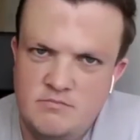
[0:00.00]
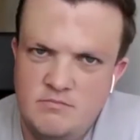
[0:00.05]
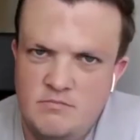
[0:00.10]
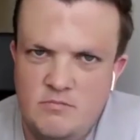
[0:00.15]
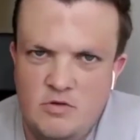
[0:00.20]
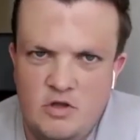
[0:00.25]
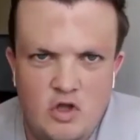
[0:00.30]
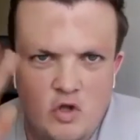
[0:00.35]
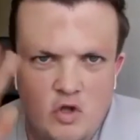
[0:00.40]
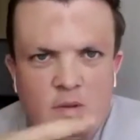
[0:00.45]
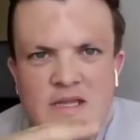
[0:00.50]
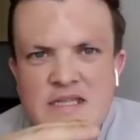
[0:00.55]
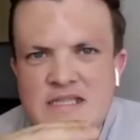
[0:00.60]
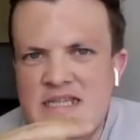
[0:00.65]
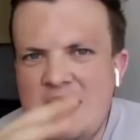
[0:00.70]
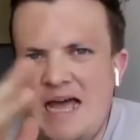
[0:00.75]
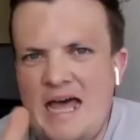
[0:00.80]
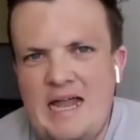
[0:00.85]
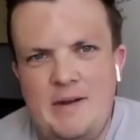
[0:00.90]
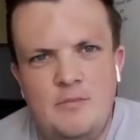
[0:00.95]
humans,
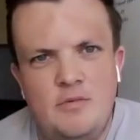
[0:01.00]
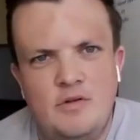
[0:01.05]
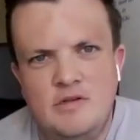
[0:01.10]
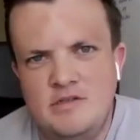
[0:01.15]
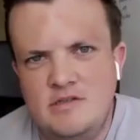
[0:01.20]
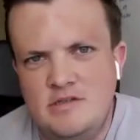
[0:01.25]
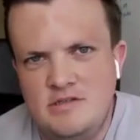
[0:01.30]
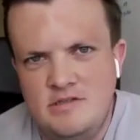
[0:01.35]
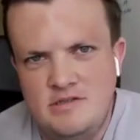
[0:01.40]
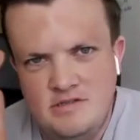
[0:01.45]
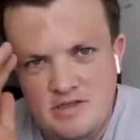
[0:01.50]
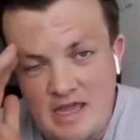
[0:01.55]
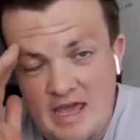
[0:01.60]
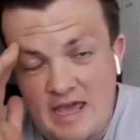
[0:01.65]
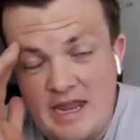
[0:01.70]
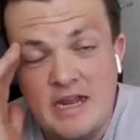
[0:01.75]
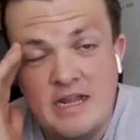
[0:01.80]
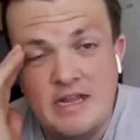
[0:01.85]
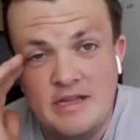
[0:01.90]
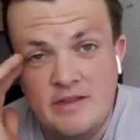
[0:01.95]
animals,
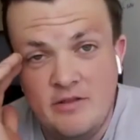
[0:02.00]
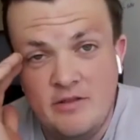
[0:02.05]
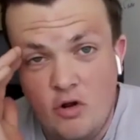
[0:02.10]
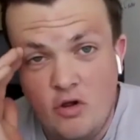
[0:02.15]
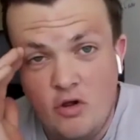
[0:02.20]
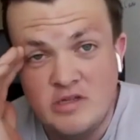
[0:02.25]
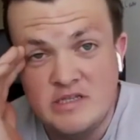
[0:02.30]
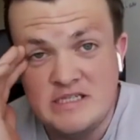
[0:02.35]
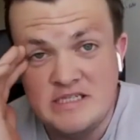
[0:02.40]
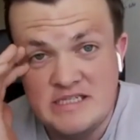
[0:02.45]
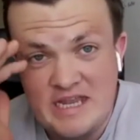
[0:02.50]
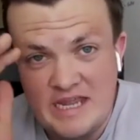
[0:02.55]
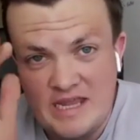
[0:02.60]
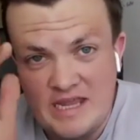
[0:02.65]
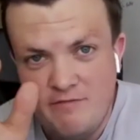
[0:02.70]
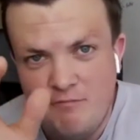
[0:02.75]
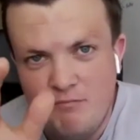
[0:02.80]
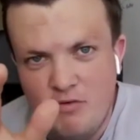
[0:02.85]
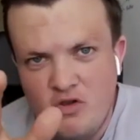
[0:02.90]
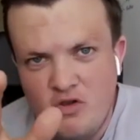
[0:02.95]
anything, they're all
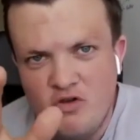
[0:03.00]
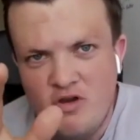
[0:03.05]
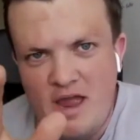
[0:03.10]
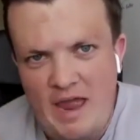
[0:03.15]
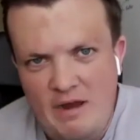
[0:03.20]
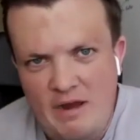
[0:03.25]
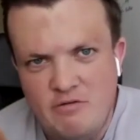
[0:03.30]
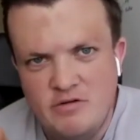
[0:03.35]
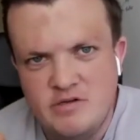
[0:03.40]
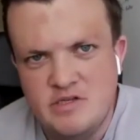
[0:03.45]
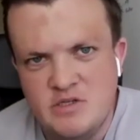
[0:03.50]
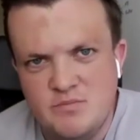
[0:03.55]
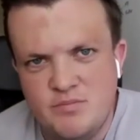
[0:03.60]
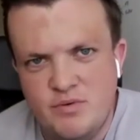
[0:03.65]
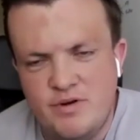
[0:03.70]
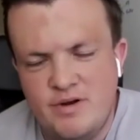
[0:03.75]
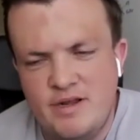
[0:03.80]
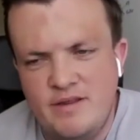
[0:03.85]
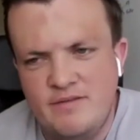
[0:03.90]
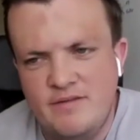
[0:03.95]
safe, but your house is
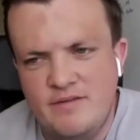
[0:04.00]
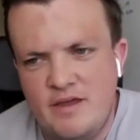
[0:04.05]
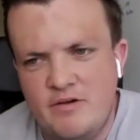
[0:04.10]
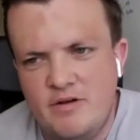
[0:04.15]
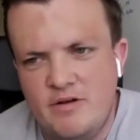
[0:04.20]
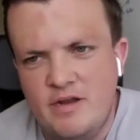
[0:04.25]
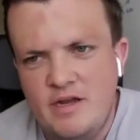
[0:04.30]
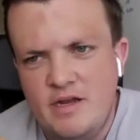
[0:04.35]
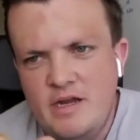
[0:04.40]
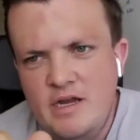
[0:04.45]
burning down